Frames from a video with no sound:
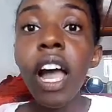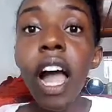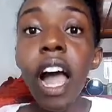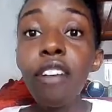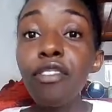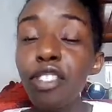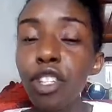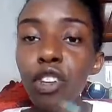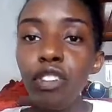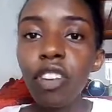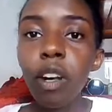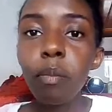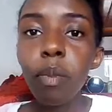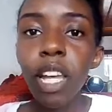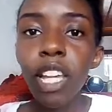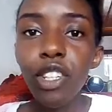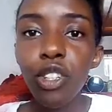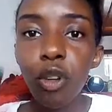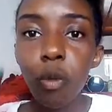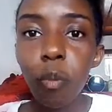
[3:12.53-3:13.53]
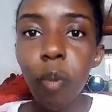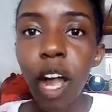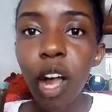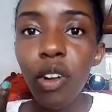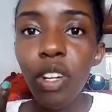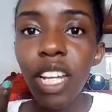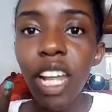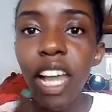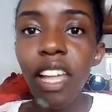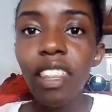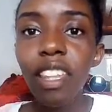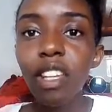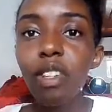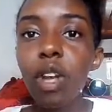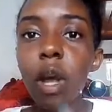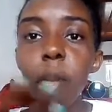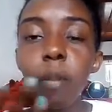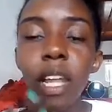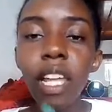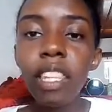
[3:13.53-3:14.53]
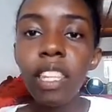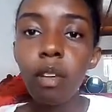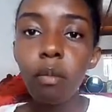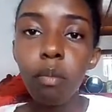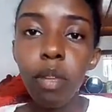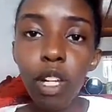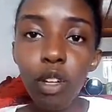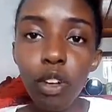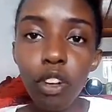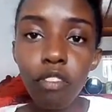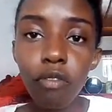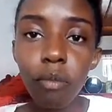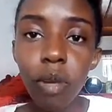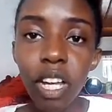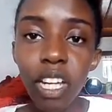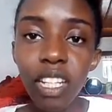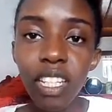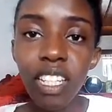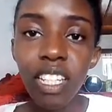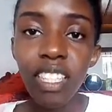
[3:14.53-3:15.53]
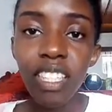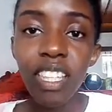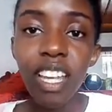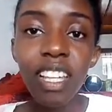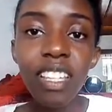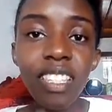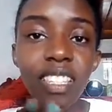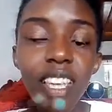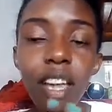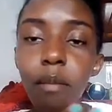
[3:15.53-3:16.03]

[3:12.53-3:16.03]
after you've applied your powder, then you apply the milk of magnesia,